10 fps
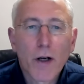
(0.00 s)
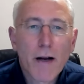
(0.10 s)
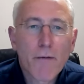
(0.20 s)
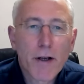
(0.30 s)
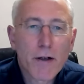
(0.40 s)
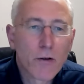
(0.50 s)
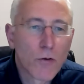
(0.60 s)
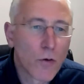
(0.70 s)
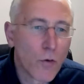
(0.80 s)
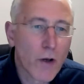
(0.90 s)
area
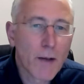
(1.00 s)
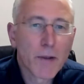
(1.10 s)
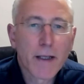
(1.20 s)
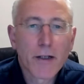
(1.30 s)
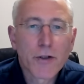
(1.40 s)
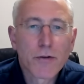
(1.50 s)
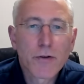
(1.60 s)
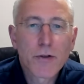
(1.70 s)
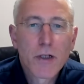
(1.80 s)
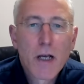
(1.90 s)
or all
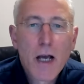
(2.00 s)
applications?